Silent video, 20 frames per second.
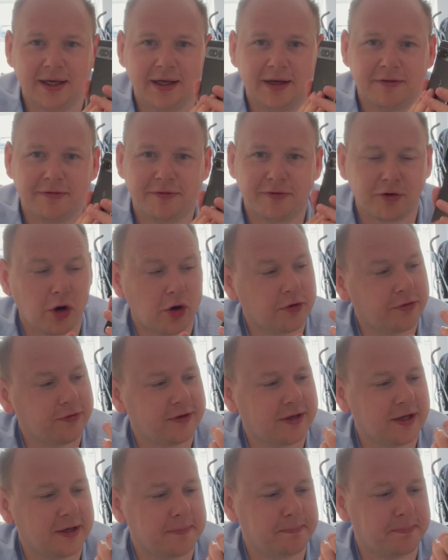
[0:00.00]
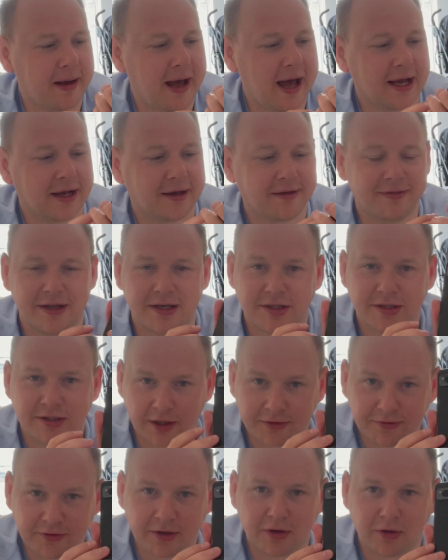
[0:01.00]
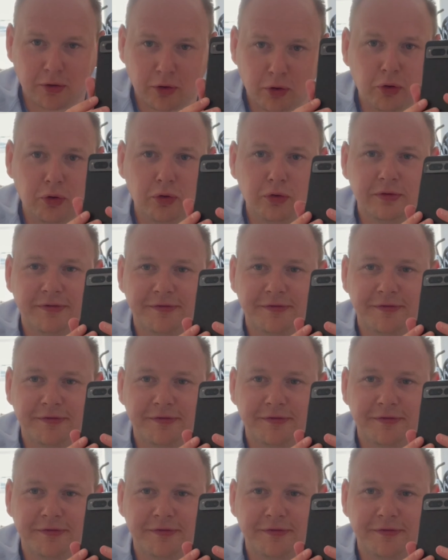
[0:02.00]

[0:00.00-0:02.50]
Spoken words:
frosted back that doesn't hold